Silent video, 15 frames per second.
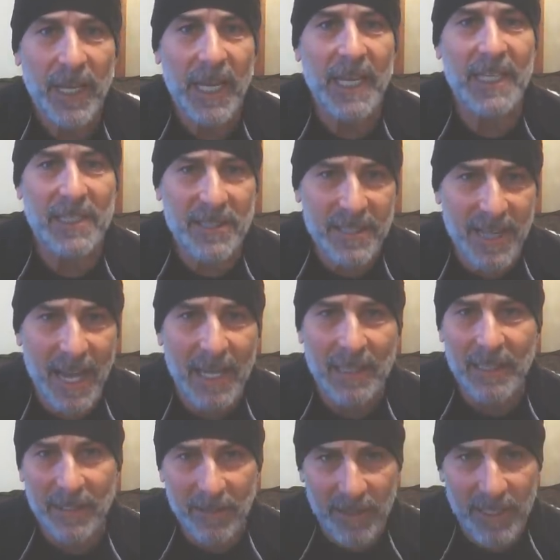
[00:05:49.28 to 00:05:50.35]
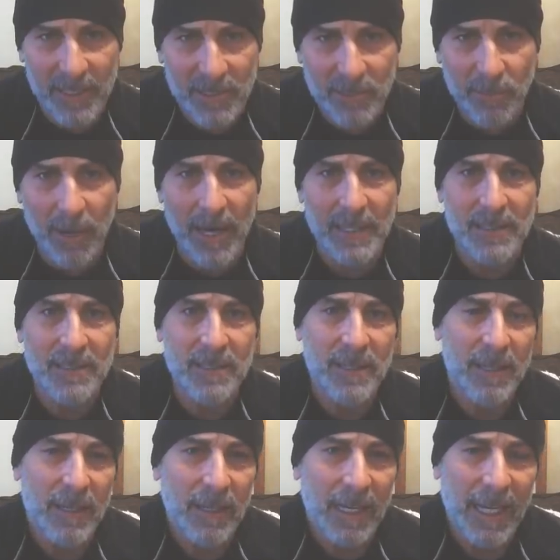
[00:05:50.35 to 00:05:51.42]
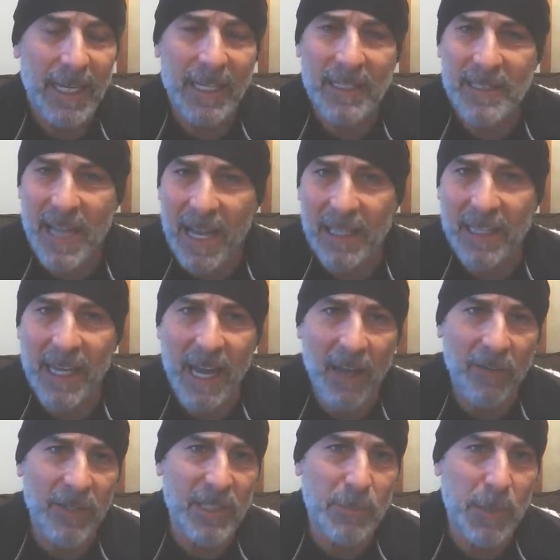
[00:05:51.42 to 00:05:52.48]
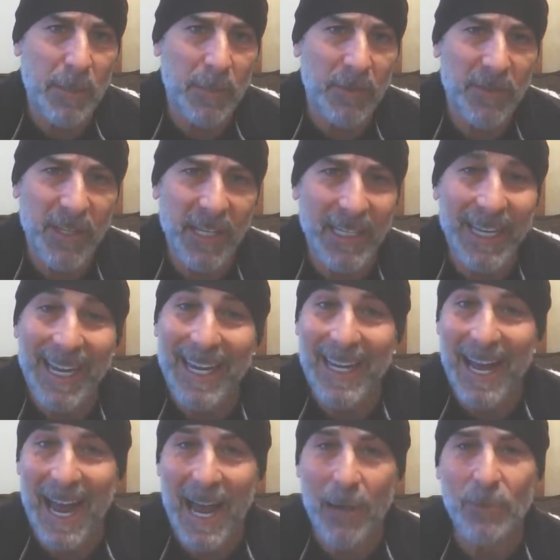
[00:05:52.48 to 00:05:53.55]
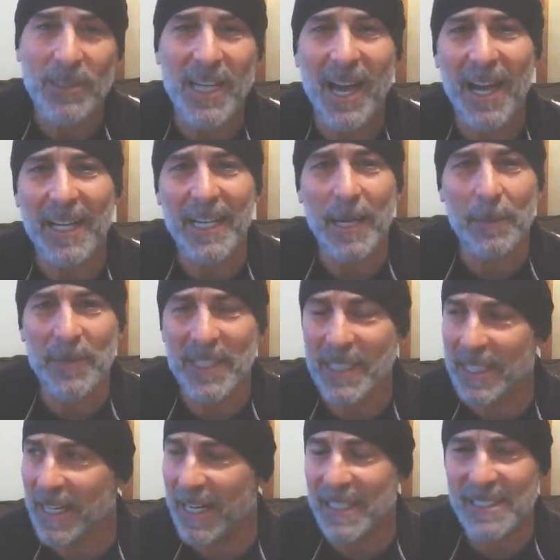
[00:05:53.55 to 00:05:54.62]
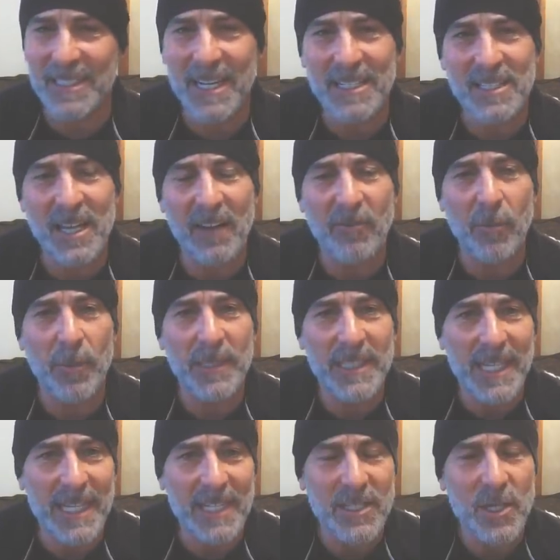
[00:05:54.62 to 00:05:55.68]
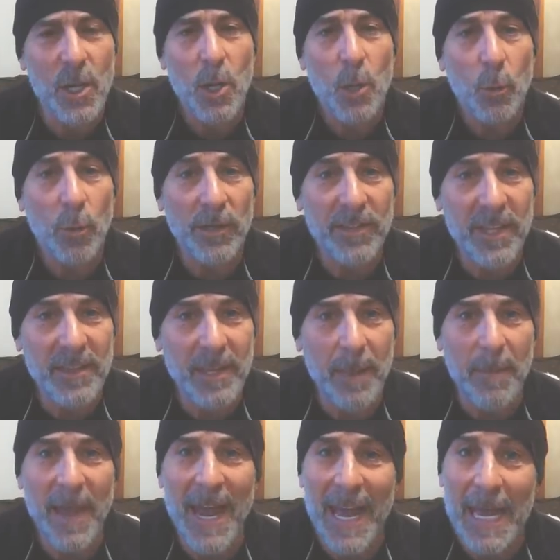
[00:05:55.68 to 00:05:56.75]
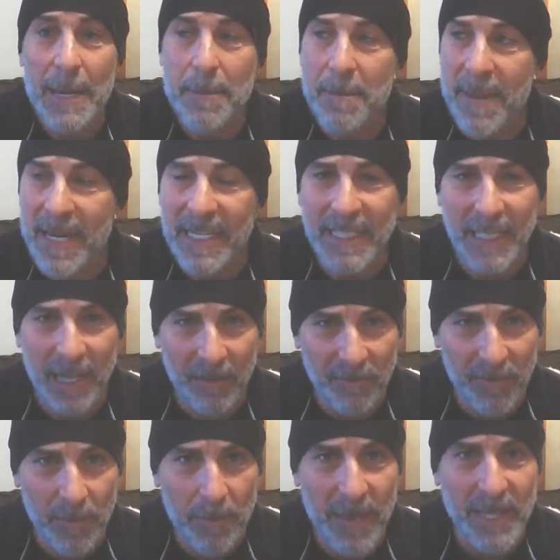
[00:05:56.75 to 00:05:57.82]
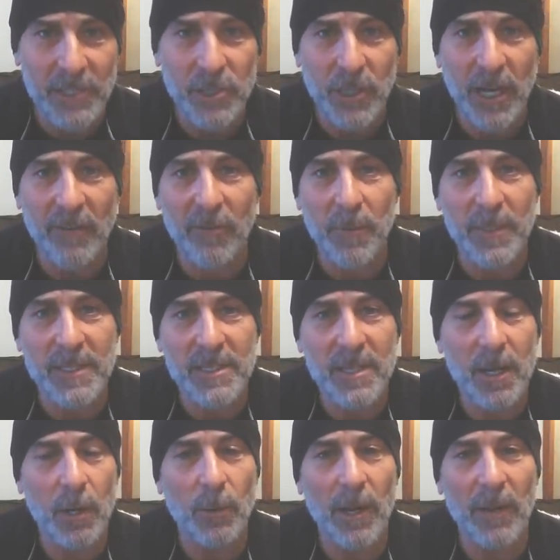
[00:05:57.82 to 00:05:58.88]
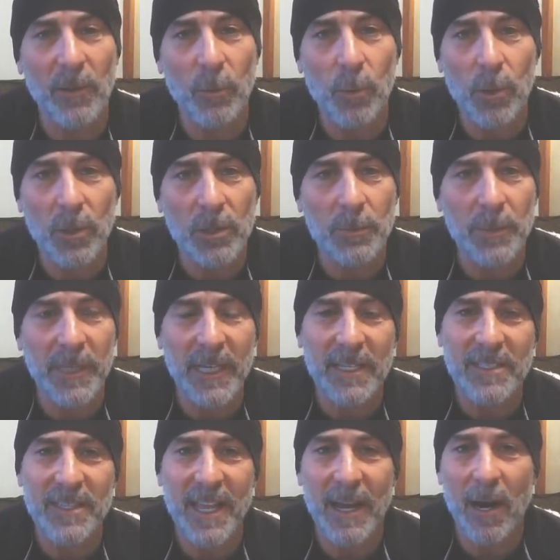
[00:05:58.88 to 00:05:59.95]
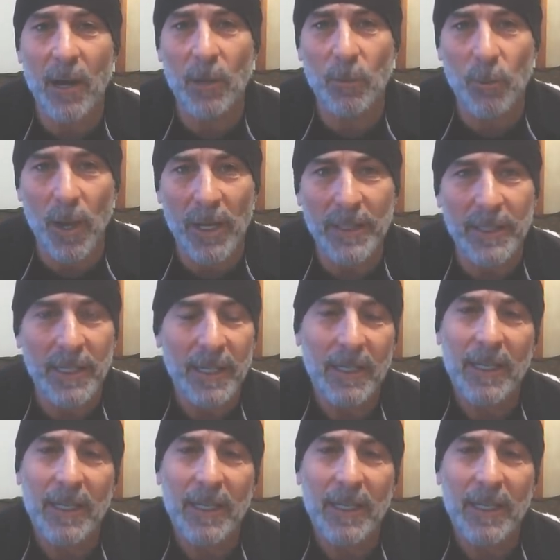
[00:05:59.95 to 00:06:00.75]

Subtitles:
exactly these threats and exactly how these people think and how tied up the United States government is within them and many of the major governments around the world, because they are run